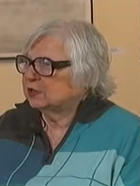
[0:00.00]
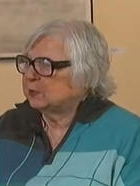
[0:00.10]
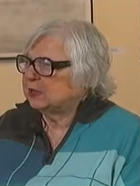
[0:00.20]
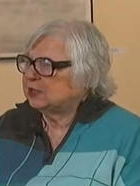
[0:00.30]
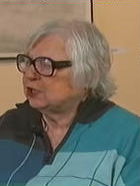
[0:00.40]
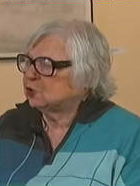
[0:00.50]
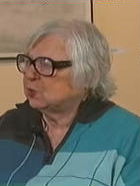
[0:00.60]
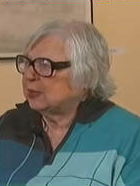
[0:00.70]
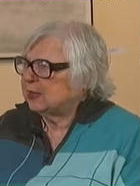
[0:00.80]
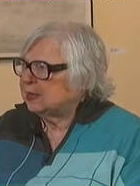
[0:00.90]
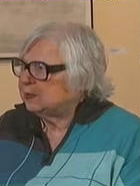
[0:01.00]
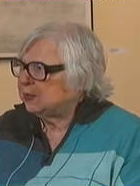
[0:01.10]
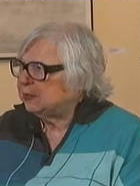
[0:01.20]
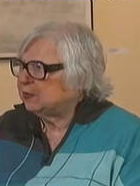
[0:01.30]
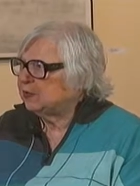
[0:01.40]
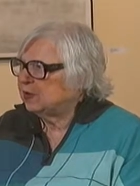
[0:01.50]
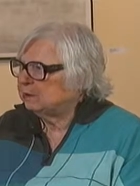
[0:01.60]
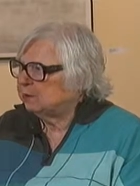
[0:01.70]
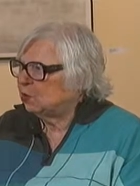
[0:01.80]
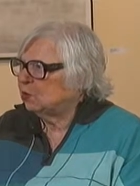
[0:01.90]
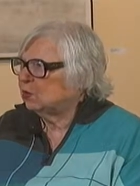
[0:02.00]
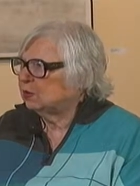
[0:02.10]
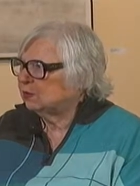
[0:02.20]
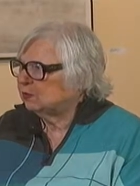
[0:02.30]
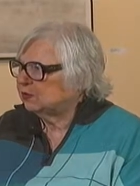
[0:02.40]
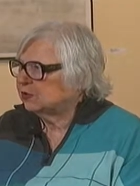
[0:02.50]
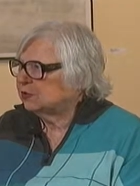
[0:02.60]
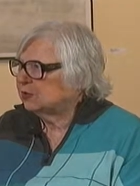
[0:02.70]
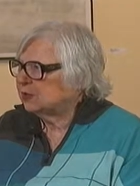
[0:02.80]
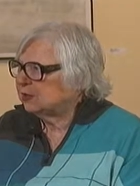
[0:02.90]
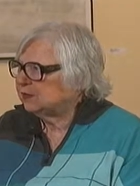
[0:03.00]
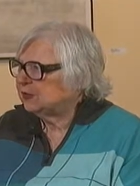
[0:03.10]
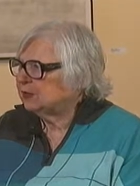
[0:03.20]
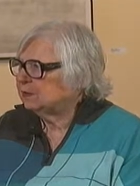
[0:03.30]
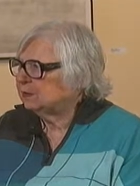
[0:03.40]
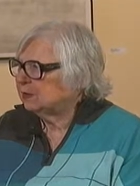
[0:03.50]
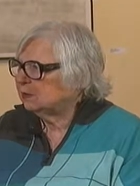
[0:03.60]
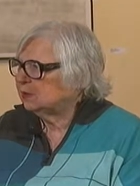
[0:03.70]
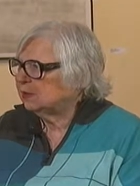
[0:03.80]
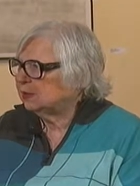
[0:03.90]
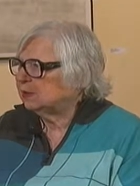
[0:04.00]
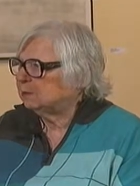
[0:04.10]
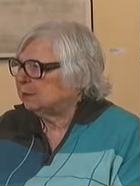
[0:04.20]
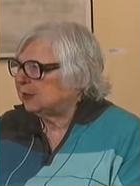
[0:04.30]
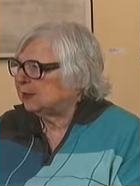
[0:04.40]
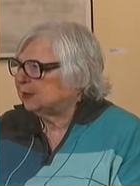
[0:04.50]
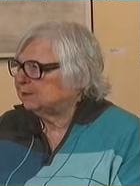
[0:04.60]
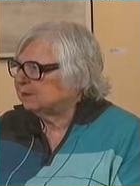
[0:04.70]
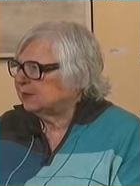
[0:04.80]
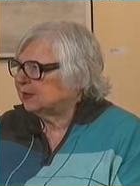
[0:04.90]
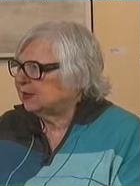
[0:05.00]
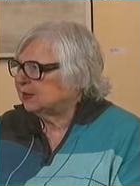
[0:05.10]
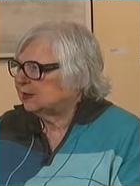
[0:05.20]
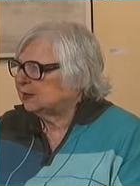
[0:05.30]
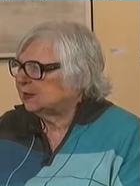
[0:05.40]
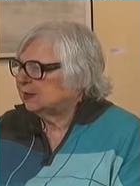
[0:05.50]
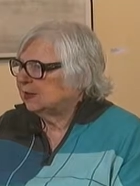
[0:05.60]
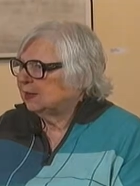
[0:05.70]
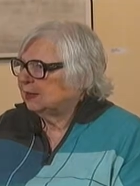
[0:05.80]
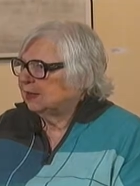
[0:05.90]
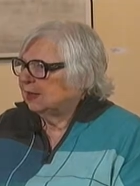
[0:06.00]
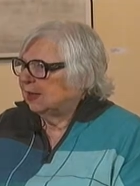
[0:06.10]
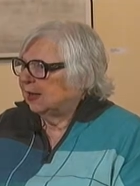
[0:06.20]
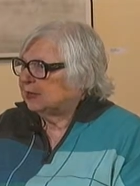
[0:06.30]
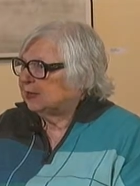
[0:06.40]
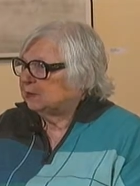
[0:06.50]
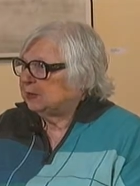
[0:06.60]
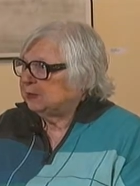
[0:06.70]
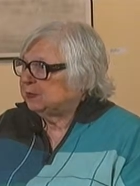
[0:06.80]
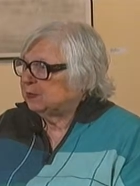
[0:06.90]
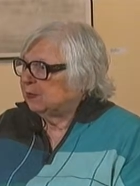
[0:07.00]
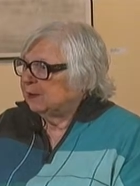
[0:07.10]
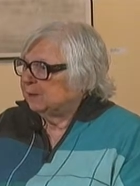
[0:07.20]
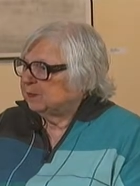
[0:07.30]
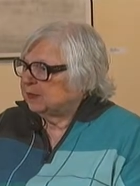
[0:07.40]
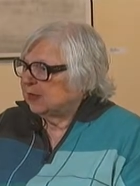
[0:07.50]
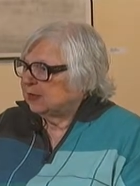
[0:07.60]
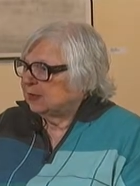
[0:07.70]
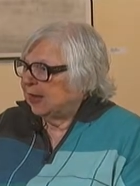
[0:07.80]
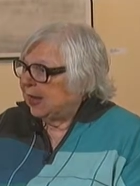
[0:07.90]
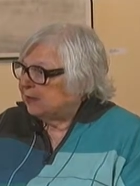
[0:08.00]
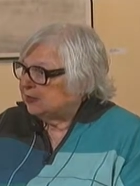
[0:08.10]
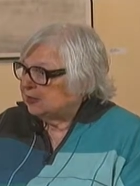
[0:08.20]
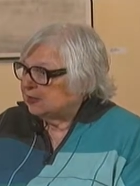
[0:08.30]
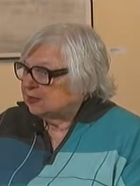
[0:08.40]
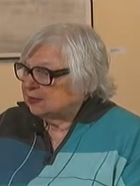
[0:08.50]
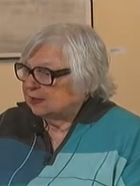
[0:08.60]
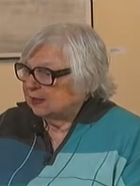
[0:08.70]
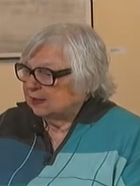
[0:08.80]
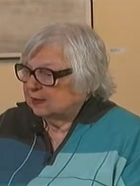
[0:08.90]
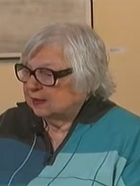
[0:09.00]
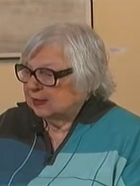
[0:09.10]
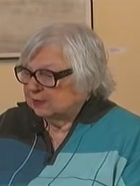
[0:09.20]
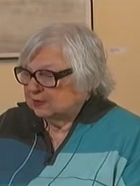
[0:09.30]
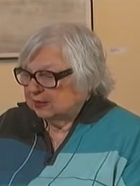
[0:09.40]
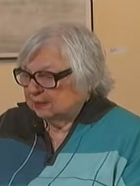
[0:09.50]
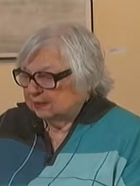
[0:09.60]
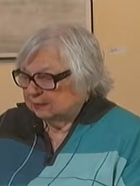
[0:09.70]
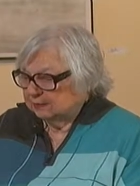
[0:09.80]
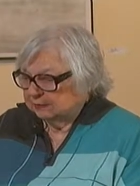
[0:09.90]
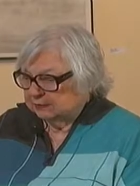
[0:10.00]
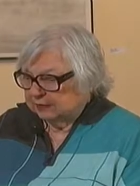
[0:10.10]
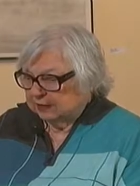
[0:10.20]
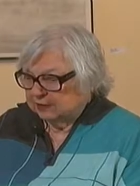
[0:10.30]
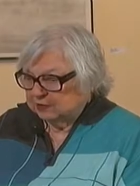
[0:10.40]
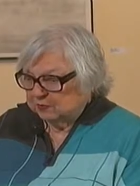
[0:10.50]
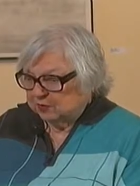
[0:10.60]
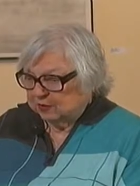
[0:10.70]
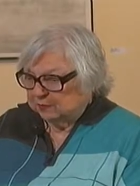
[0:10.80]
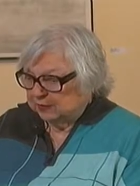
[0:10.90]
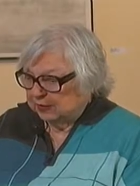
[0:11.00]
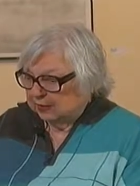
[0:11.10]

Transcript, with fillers: especially creative people, they're born with the creativity within their belly. And uh, I tell people that have this and they say, oh gosh, you know,